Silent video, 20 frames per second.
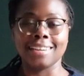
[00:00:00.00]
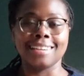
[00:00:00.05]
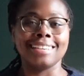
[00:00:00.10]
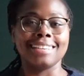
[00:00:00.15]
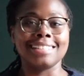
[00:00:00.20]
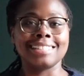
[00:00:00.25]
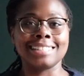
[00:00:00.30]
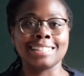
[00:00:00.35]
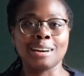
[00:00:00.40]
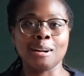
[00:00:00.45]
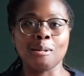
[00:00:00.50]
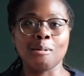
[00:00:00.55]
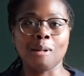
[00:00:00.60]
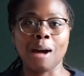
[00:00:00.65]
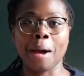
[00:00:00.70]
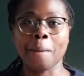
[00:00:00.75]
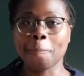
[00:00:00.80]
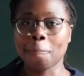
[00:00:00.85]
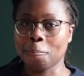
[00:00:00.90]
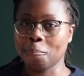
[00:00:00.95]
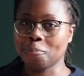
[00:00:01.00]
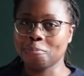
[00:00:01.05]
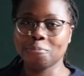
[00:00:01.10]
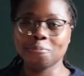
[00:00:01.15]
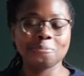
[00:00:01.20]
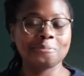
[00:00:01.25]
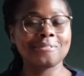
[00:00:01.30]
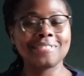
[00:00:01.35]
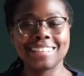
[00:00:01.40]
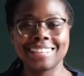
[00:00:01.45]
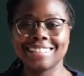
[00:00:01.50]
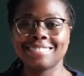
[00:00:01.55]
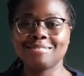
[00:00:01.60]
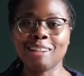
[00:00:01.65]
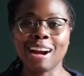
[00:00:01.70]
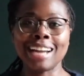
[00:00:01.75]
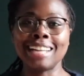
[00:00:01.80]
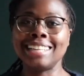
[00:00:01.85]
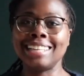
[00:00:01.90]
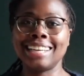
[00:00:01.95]
So I'm
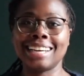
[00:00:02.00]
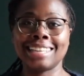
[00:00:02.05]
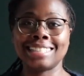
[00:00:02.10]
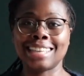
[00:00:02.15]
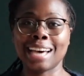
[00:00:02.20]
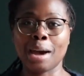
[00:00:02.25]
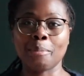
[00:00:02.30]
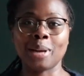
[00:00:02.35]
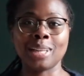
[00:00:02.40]
right in the nick of time.